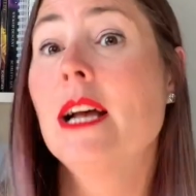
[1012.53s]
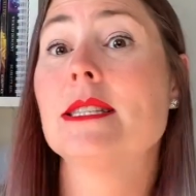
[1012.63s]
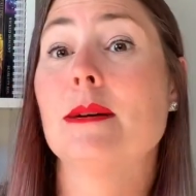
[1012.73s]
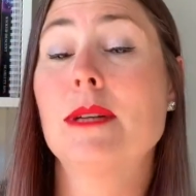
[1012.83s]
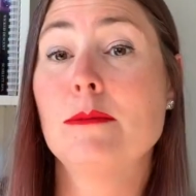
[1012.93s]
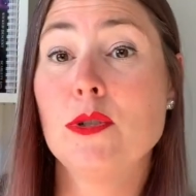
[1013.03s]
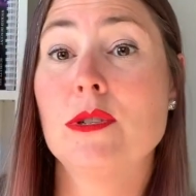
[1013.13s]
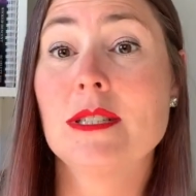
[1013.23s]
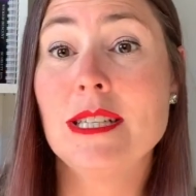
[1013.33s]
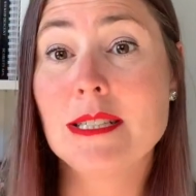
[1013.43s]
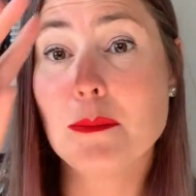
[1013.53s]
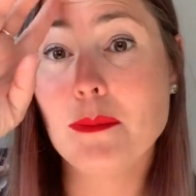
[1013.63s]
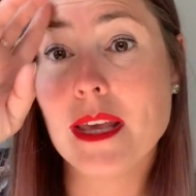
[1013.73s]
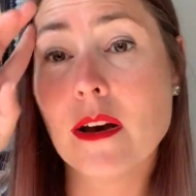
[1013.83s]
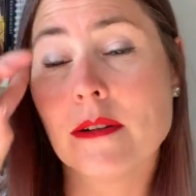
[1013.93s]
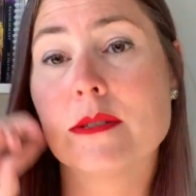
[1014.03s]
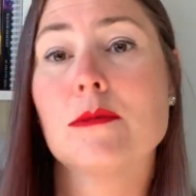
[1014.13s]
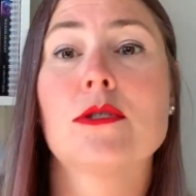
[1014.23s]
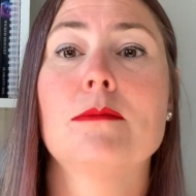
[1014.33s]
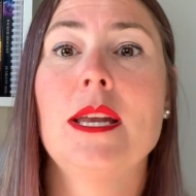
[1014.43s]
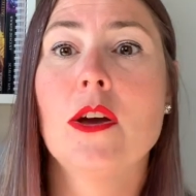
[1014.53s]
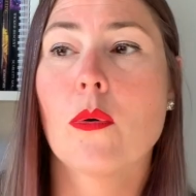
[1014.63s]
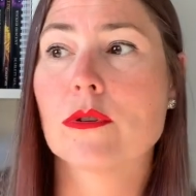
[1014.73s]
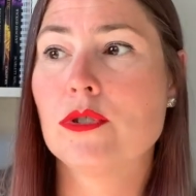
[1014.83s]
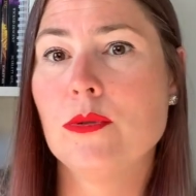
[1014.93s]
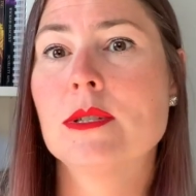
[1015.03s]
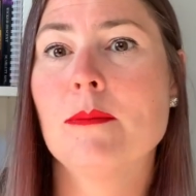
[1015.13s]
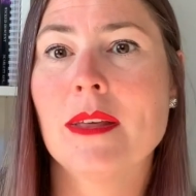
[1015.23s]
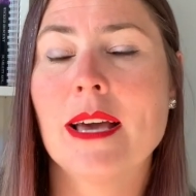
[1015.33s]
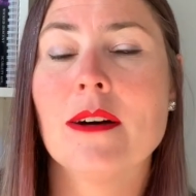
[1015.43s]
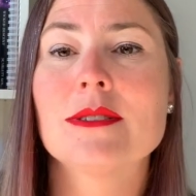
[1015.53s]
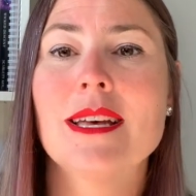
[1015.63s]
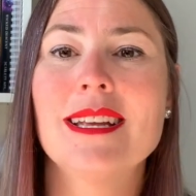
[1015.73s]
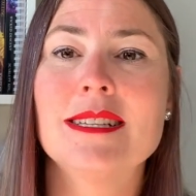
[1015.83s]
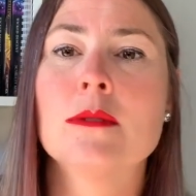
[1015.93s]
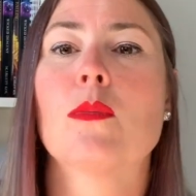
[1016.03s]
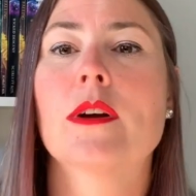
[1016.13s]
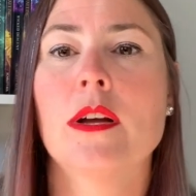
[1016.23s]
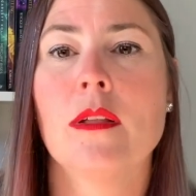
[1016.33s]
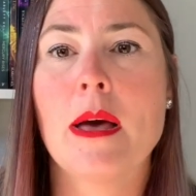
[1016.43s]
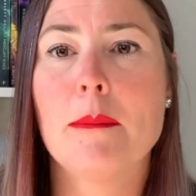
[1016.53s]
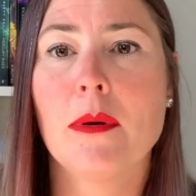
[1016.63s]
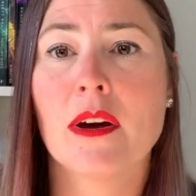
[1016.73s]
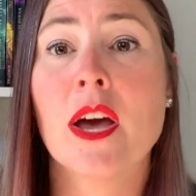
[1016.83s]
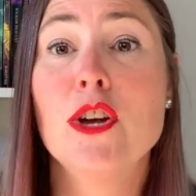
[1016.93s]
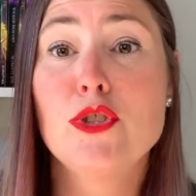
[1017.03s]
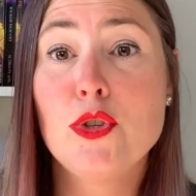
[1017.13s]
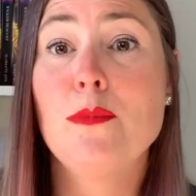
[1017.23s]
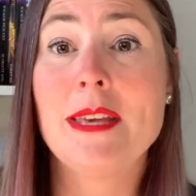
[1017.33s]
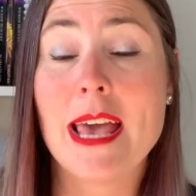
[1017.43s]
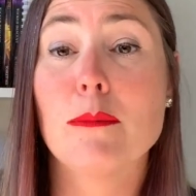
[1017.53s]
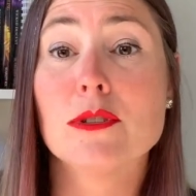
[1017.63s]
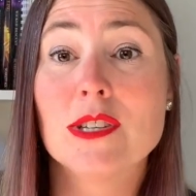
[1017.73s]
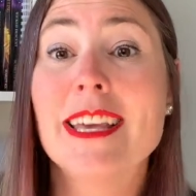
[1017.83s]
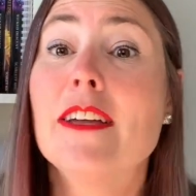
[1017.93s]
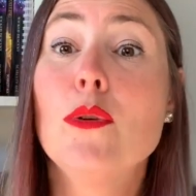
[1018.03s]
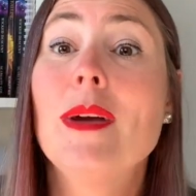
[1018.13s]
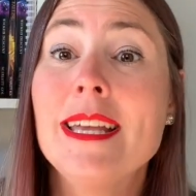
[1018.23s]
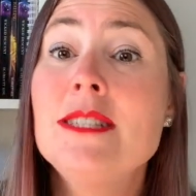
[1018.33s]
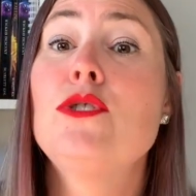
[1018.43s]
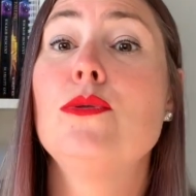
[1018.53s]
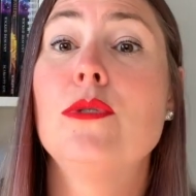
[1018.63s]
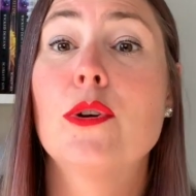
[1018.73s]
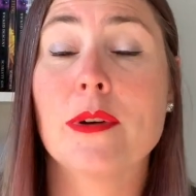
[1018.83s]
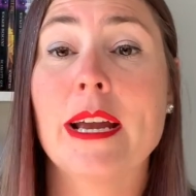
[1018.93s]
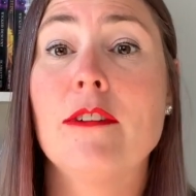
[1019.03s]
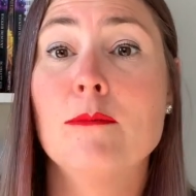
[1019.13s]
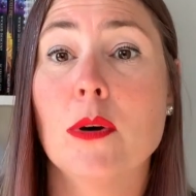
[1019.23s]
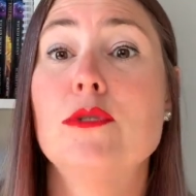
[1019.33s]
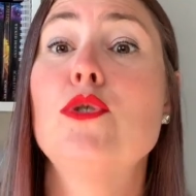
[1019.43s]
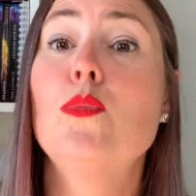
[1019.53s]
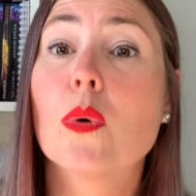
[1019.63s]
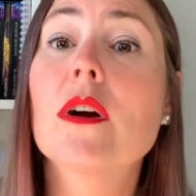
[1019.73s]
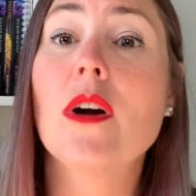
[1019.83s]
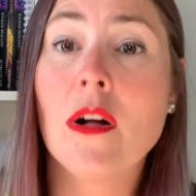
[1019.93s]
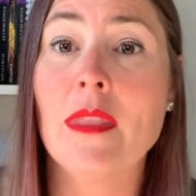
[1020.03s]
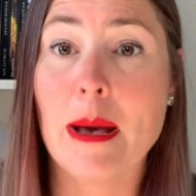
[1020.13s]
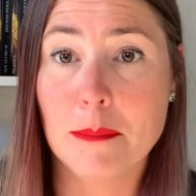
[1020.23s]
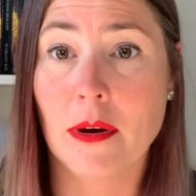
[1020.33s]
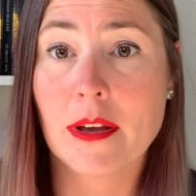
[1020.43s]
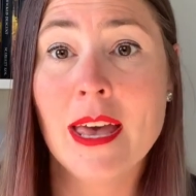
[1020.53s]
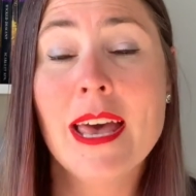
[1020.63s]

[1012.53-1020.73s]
Sometimes you just need to be on social media or do something else that isn't working on that book to be able to get you into the creative mode to work on that book.